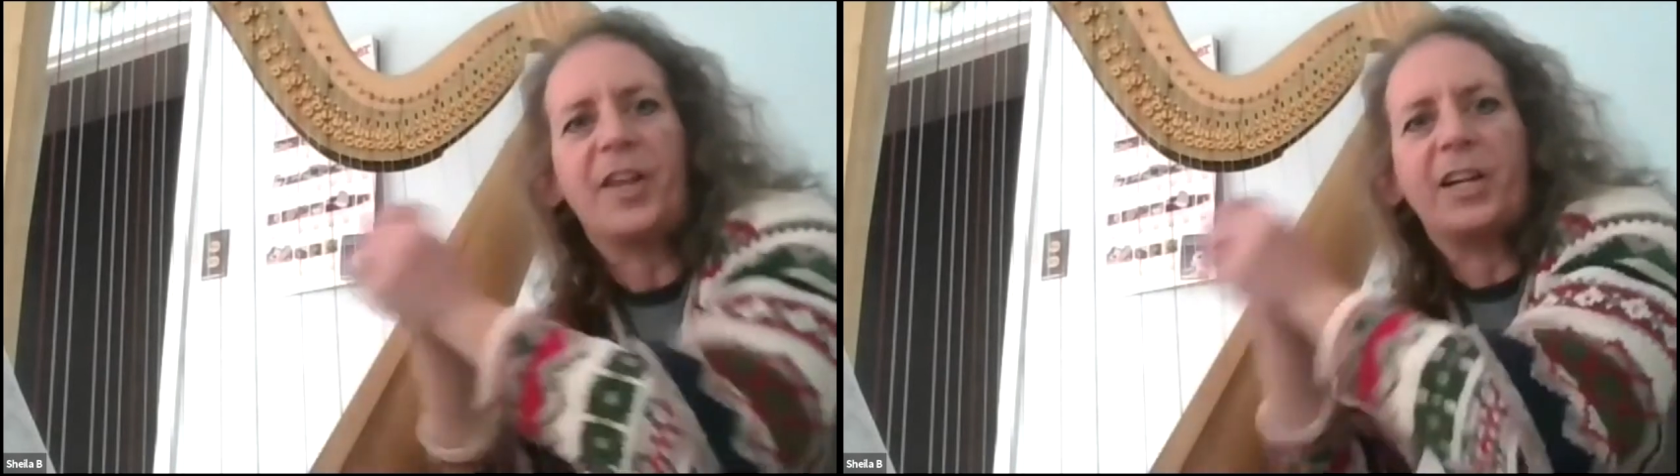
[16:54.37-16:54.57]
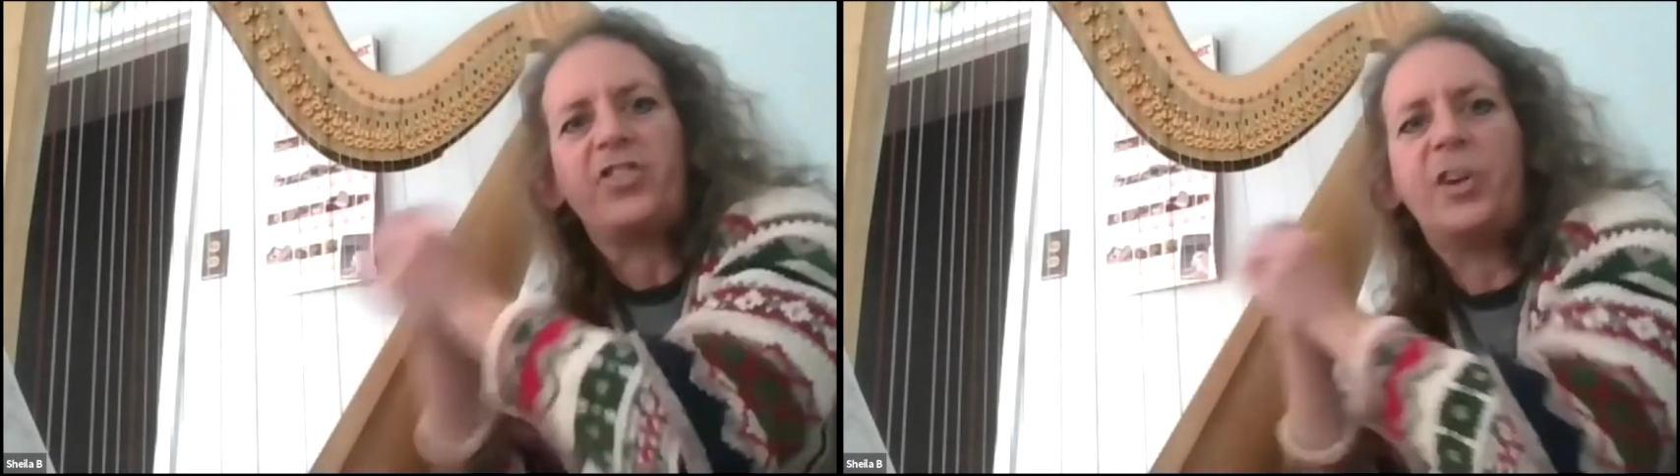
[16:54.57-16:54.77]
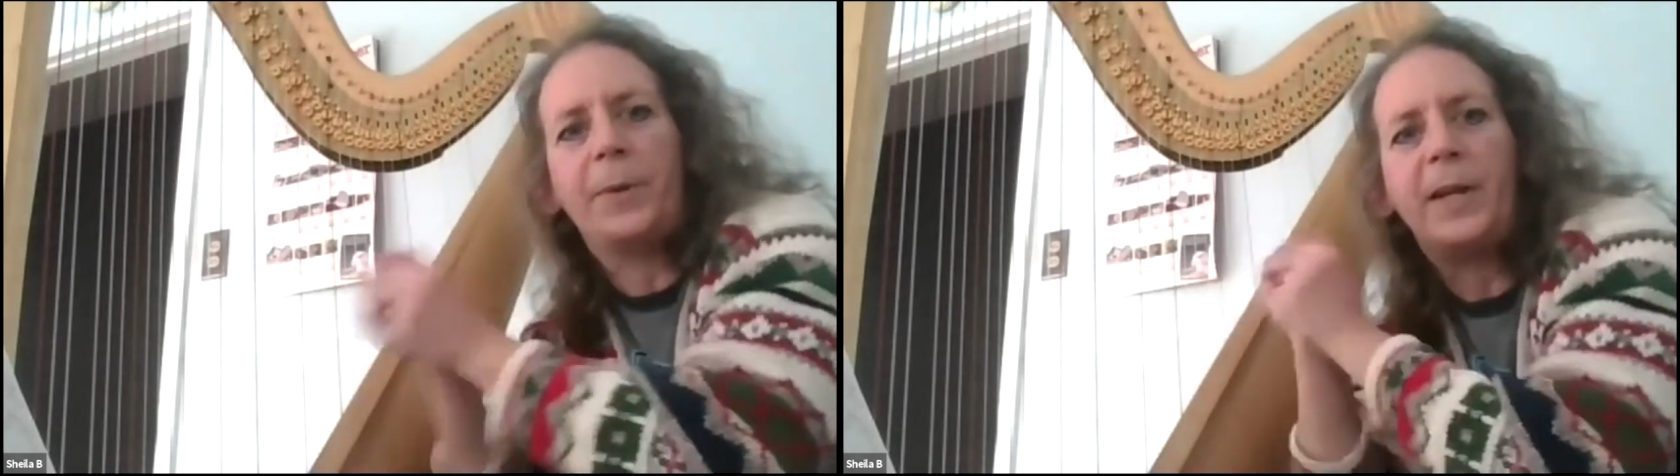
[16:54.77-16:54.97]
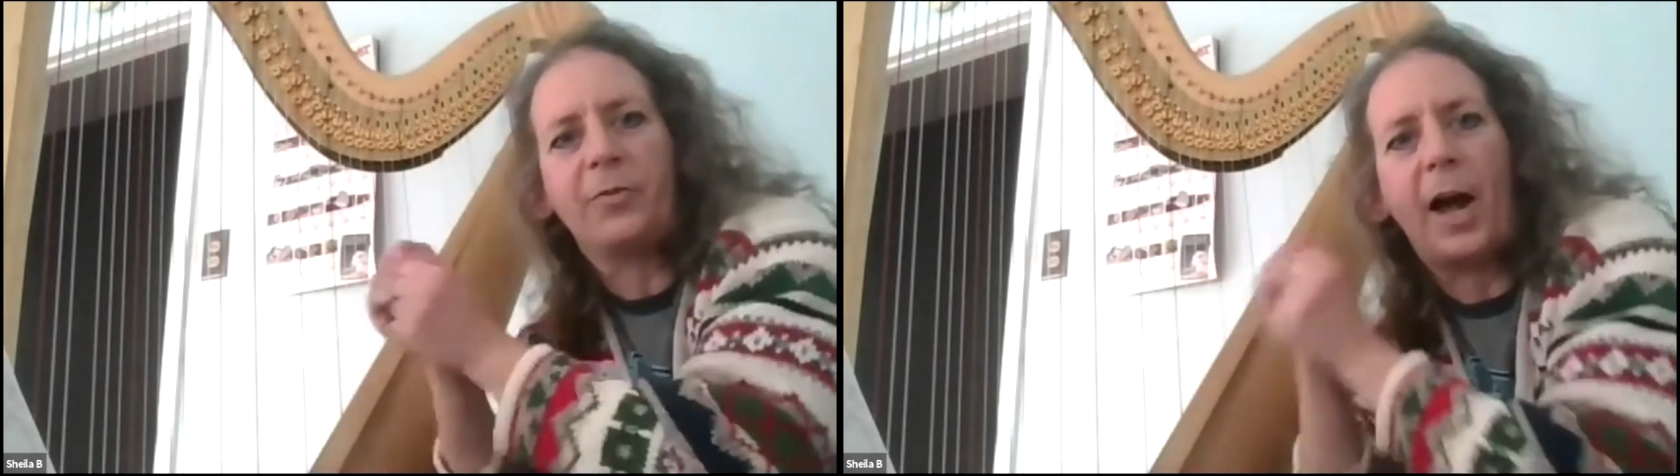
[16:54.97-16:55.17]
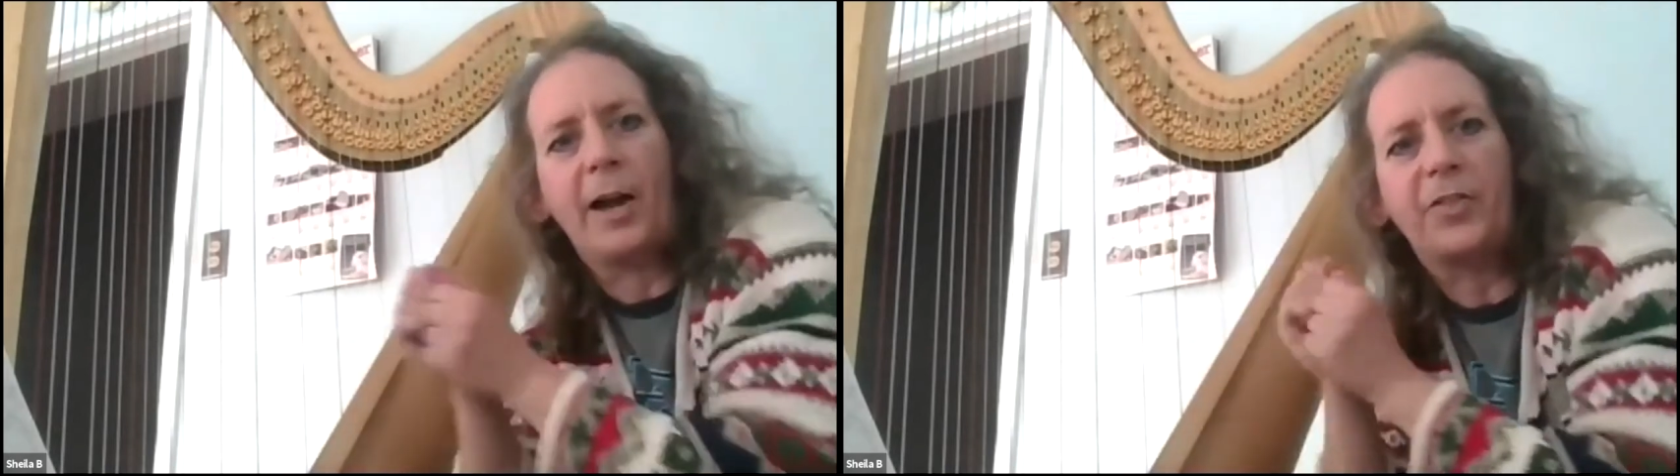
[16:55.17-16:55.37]
like chipping at
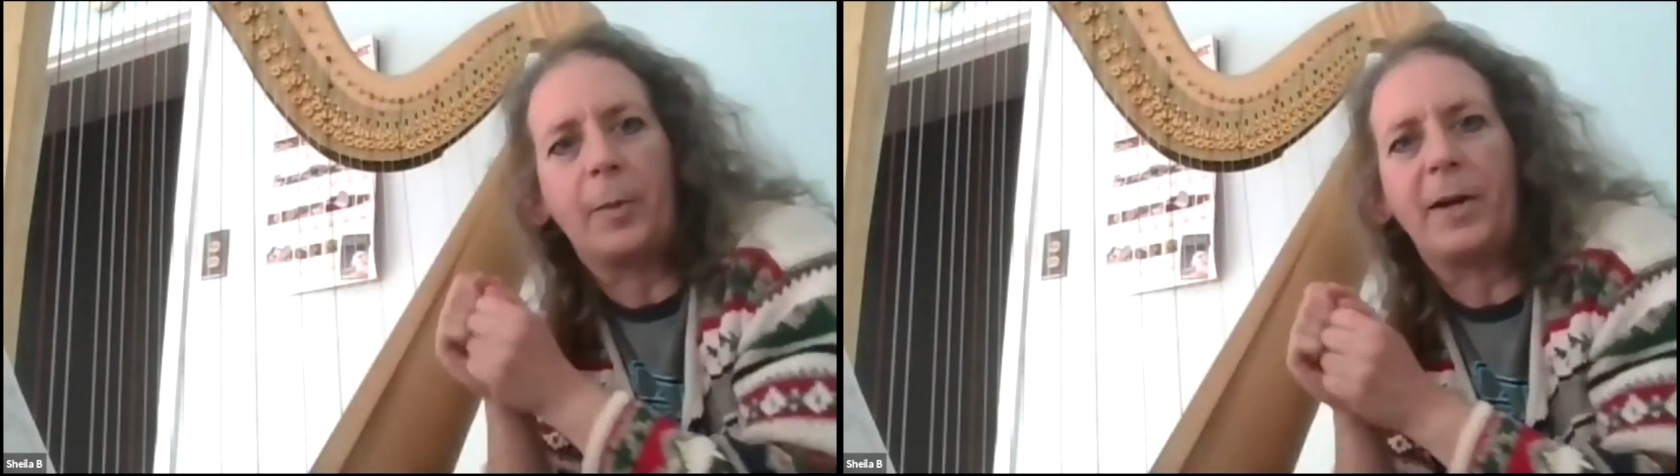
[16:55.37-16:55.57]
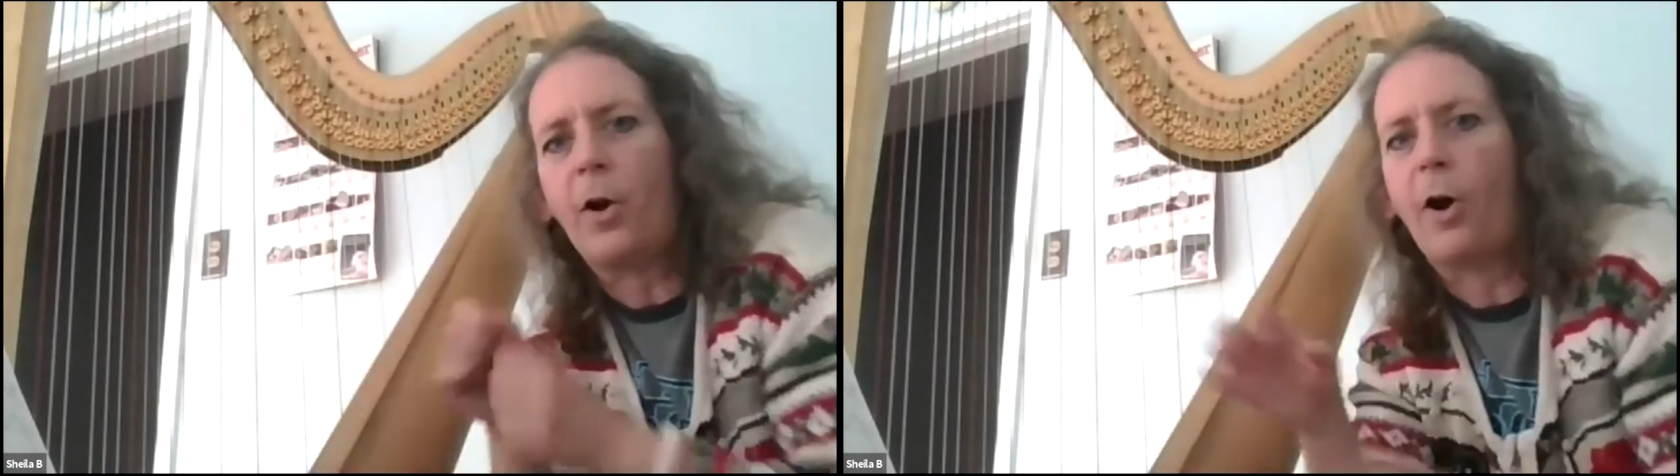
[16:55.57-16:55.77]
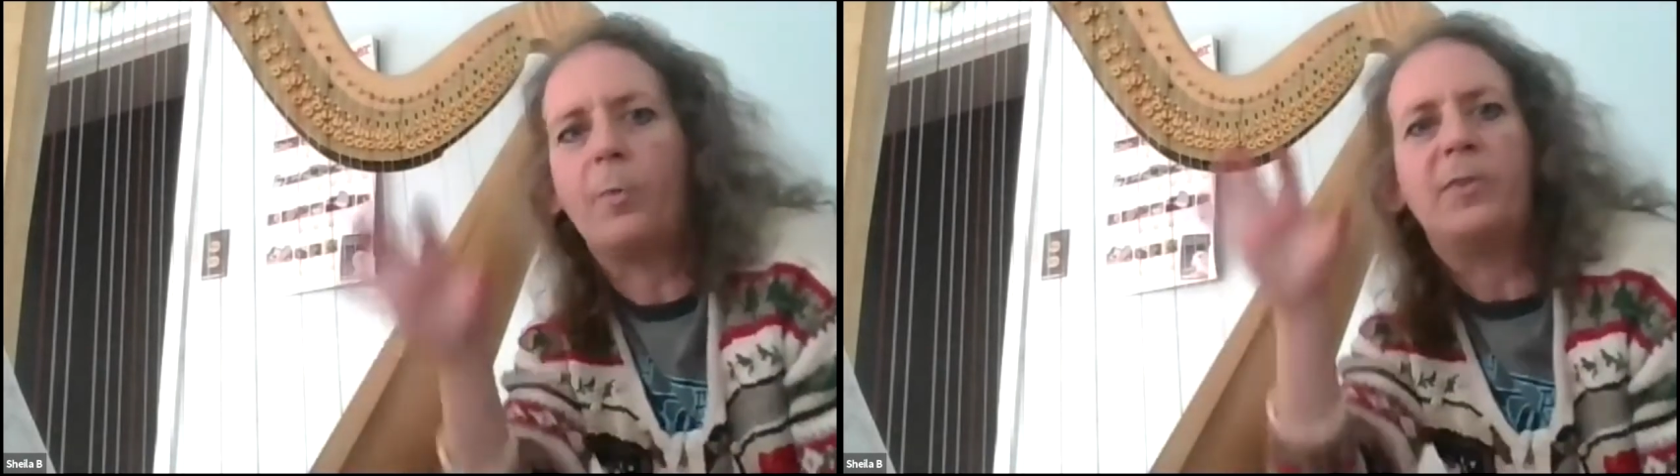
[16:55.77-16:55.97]
the ice on my car.